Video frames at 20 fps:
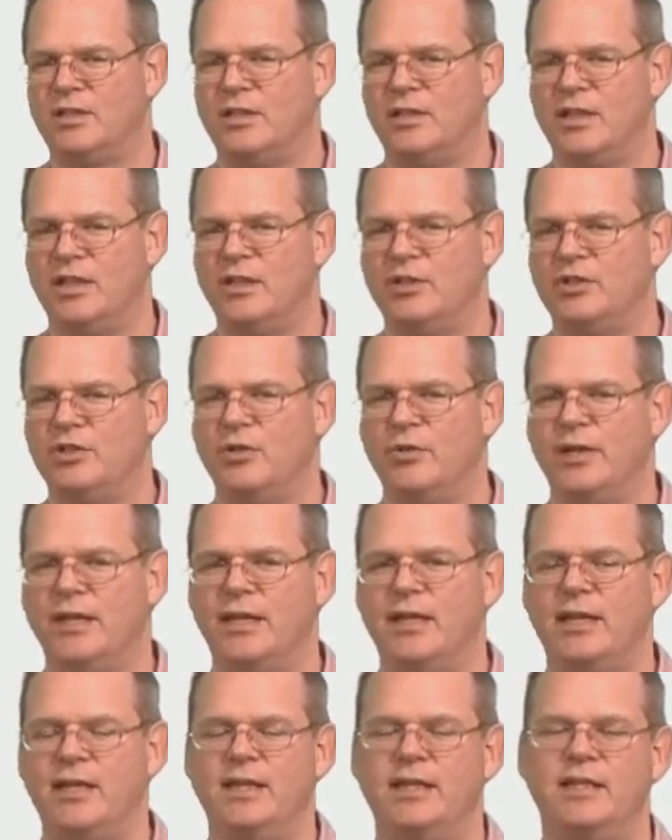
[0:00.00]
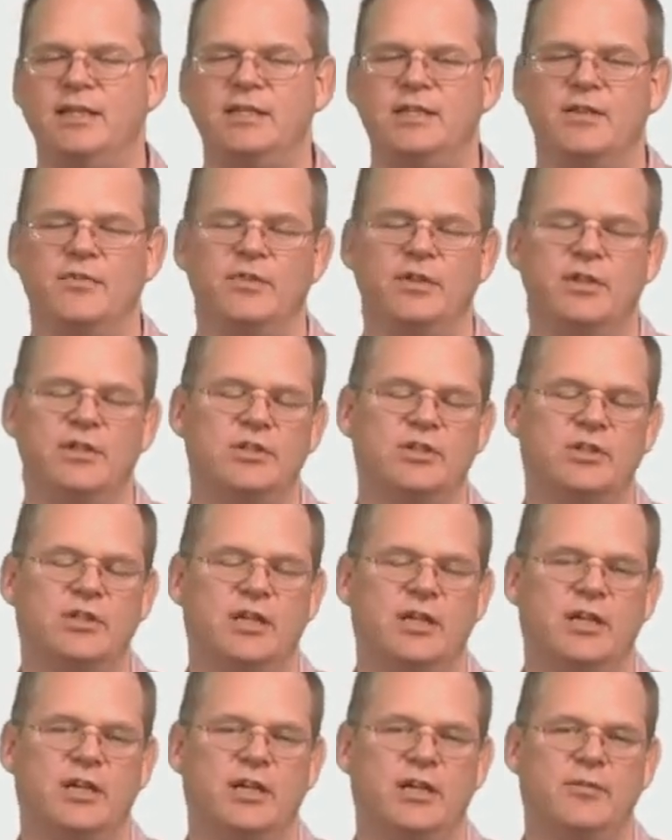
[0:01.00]
they're doing in the different
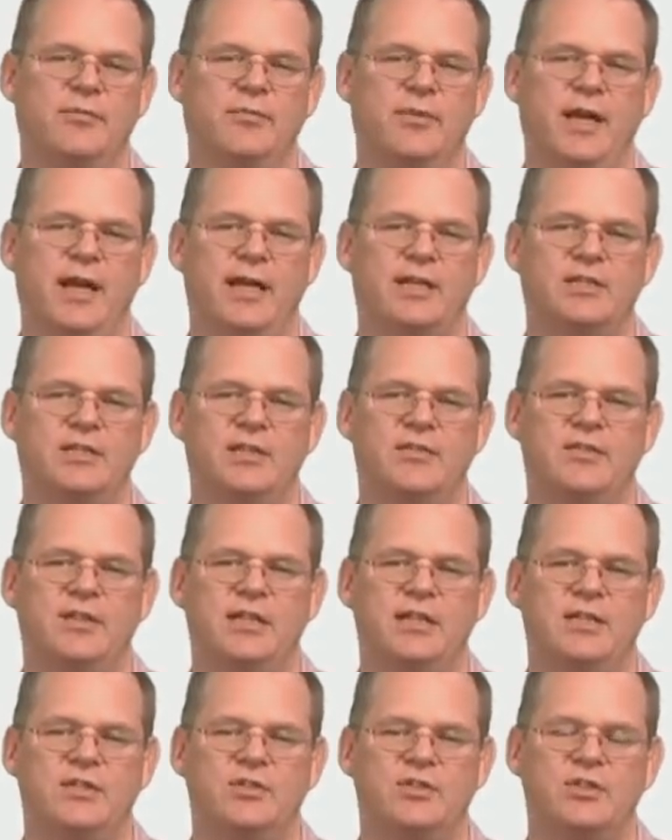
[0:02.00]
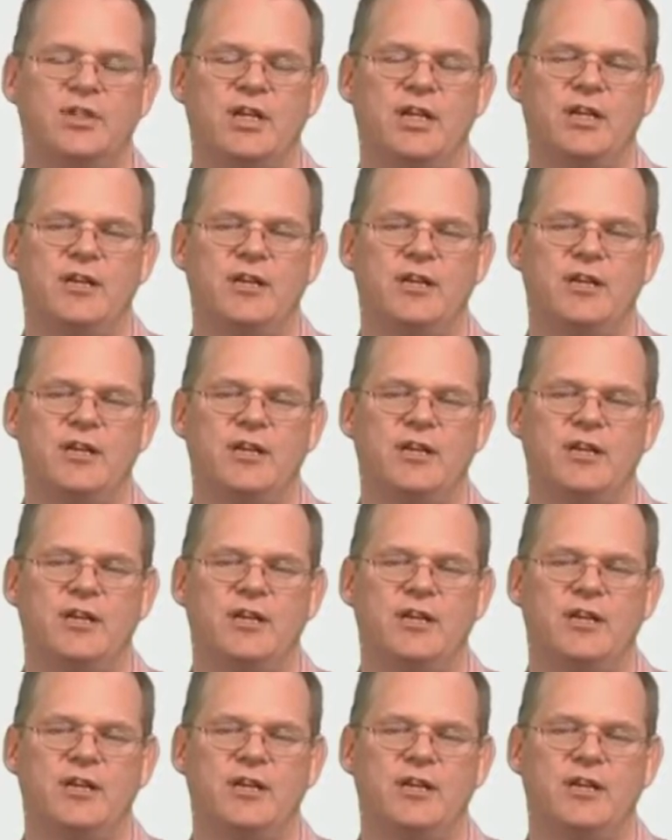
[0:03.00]
activities.